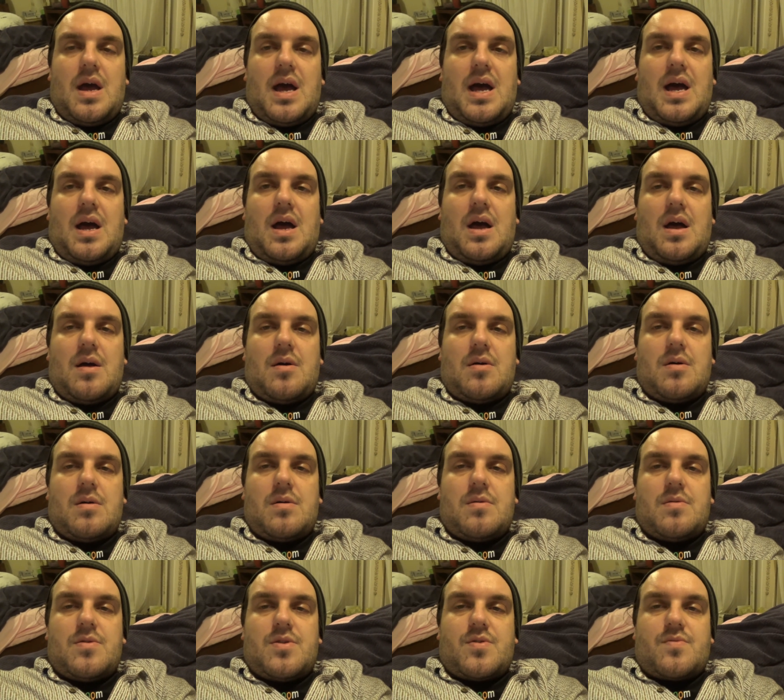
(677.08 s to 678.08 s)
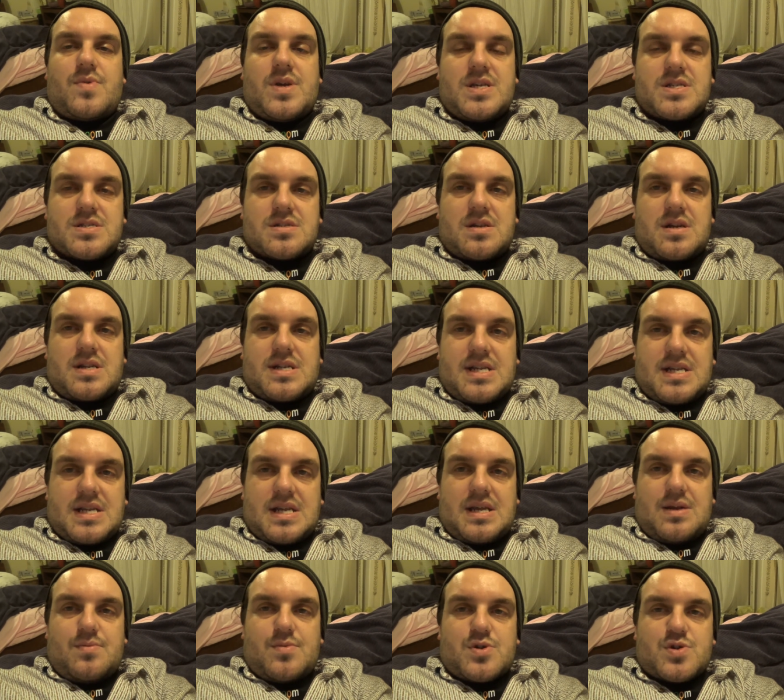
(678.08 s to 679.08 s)
Uh, the reason I did
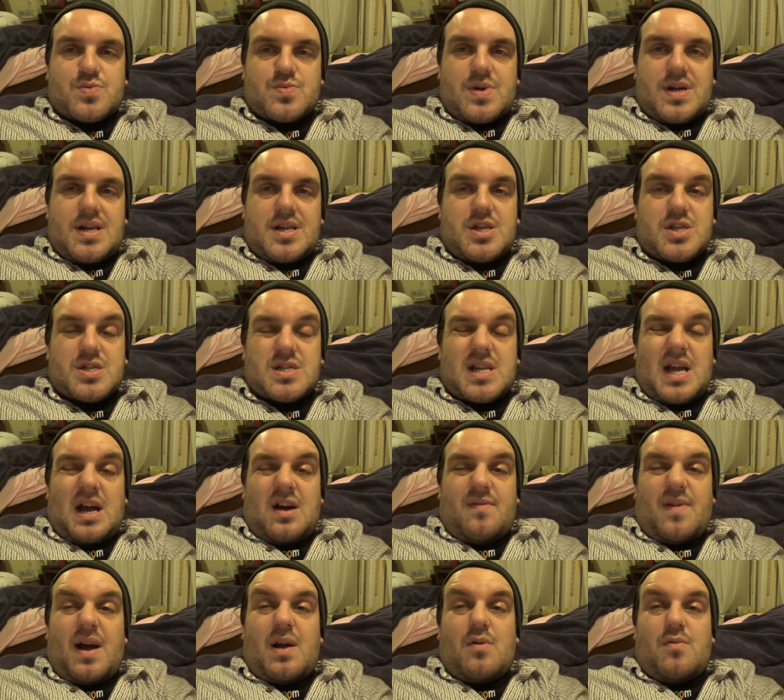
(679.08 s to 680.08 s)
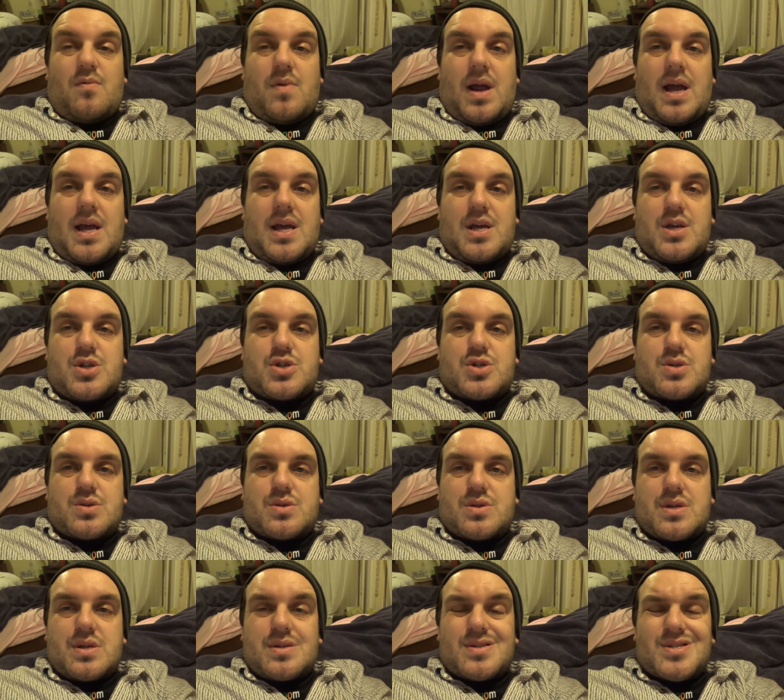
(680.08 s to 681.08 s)
it was really just out of outrage
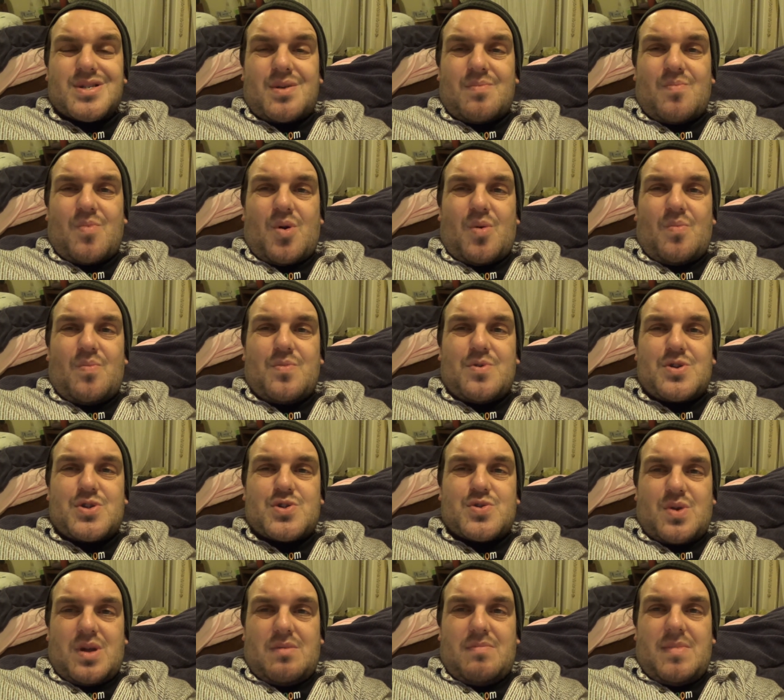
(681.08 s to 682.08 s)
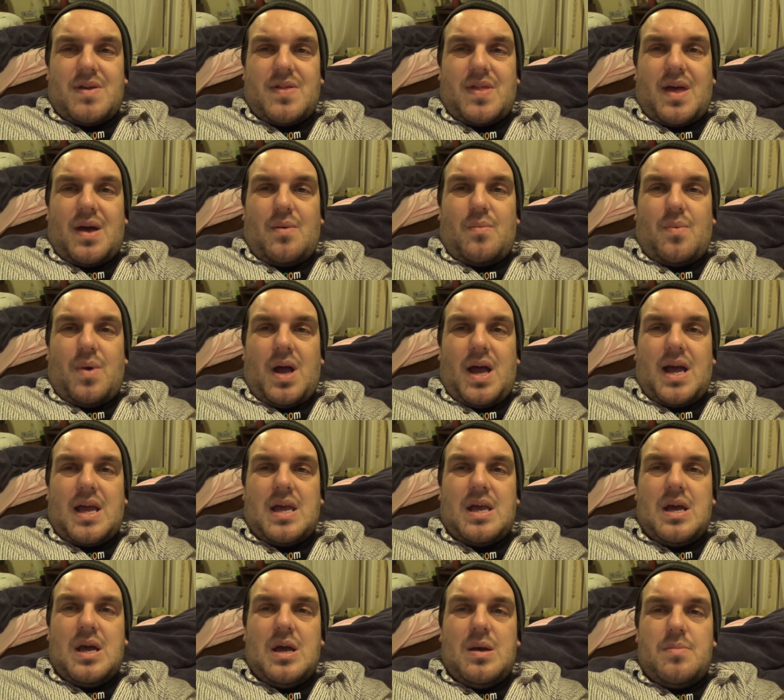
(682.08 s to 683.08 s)
that someone would treat me that
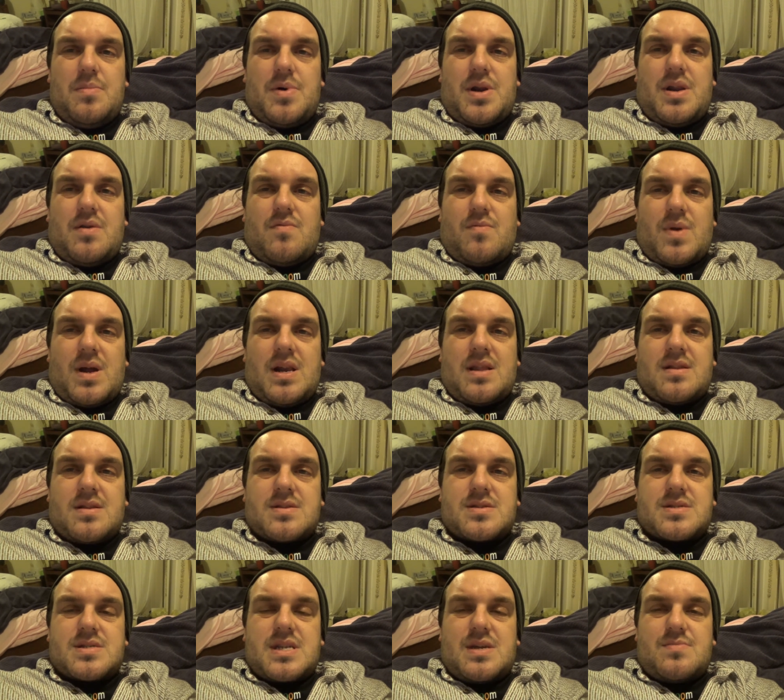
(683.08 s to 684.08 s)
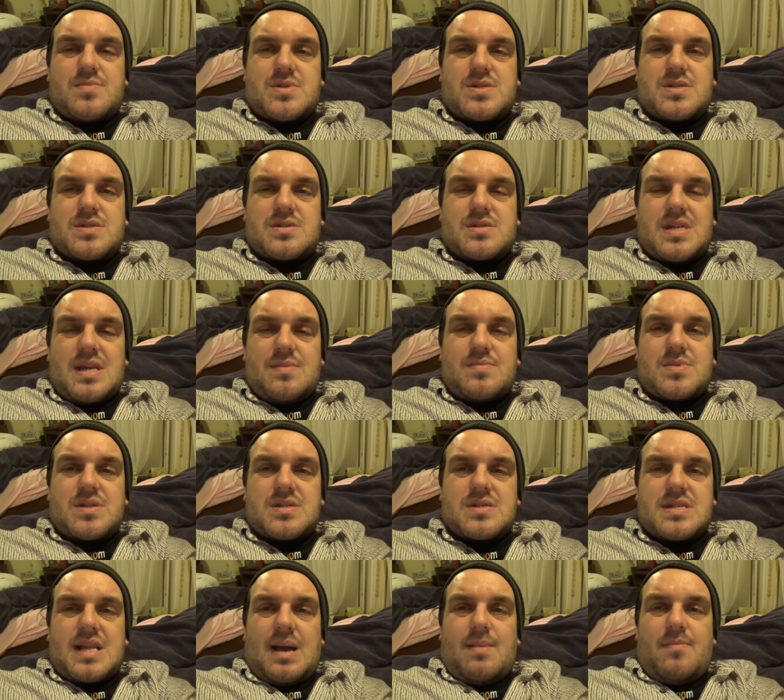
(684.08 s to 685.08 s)
way. But it really did seem to, seem to
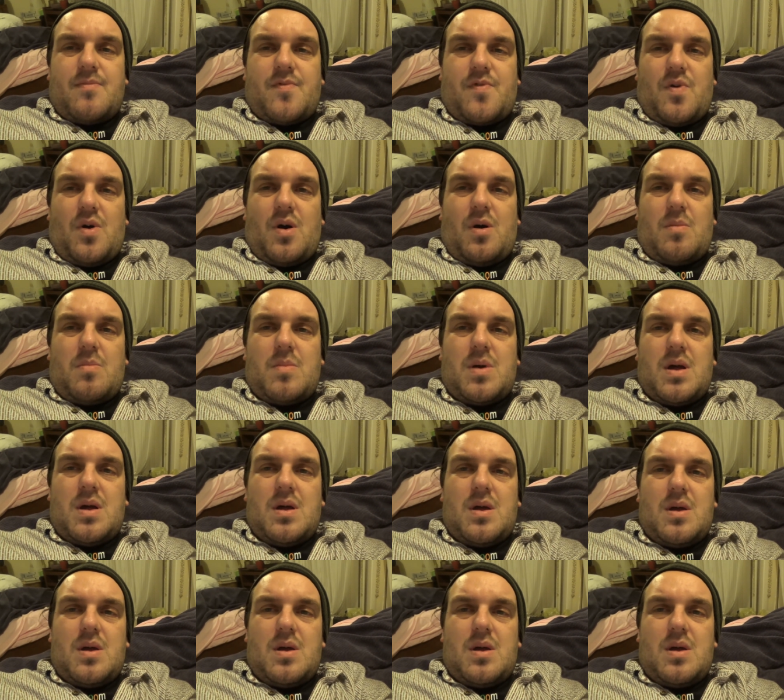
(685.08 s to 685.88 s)
stem from